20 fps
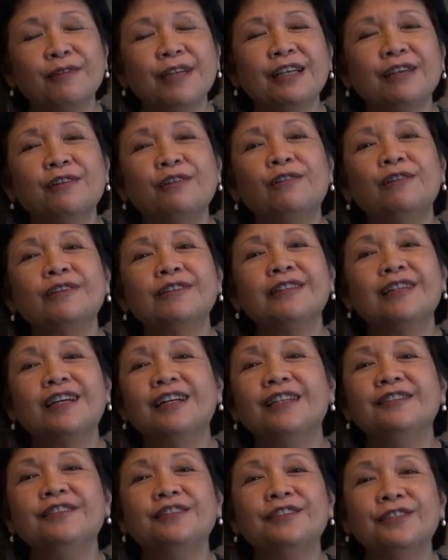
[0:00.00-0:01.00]
We cooked
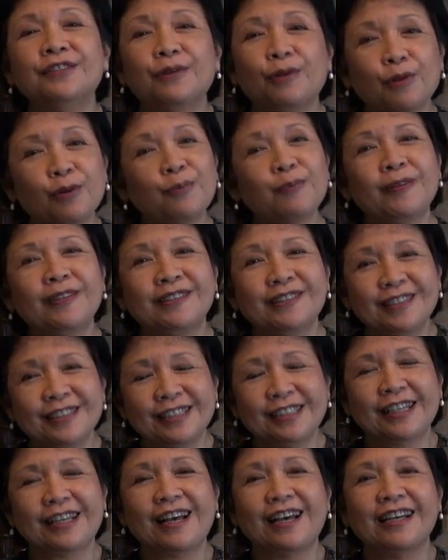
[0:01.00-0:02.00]
under open
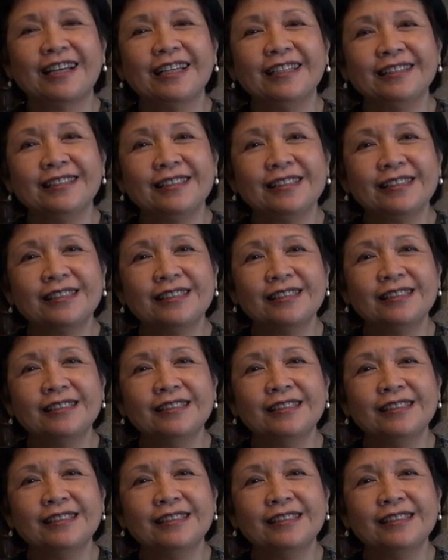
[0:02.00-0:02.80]
skies,